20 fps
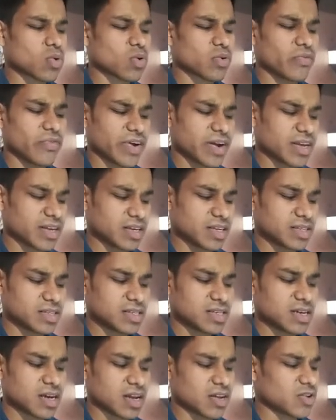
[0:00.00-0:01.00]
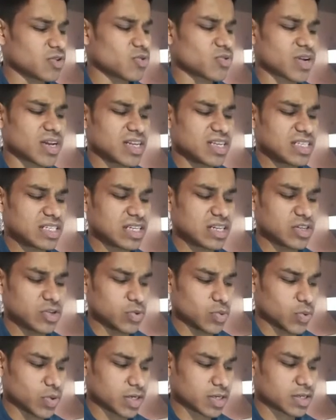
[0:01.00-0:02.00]
all very easy and you can easily
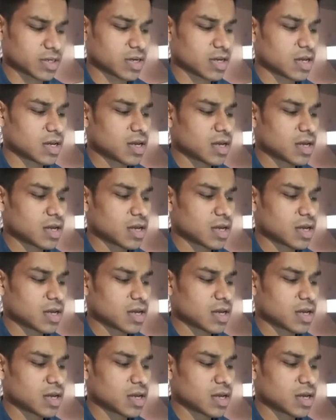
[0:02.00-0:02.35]
do it